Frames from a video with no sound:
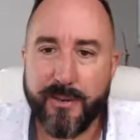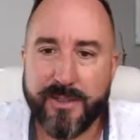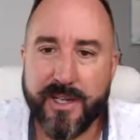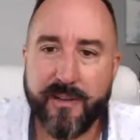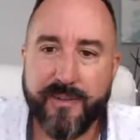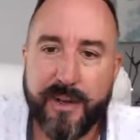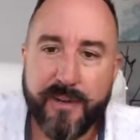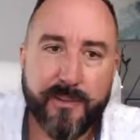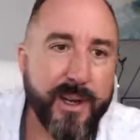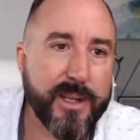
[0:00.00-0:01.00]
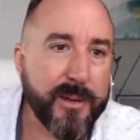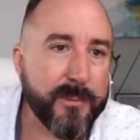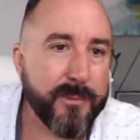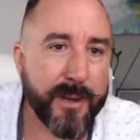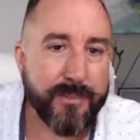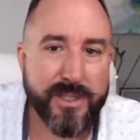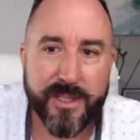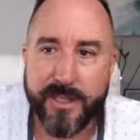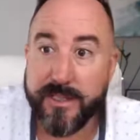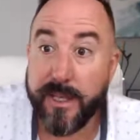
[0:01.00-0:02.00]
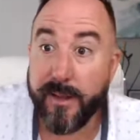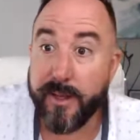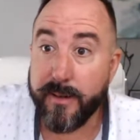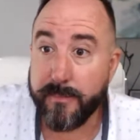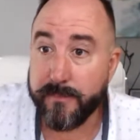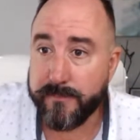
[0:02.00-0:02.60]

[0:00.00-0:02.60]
It was kind of fun. Thank you. I appreciate it. See you later.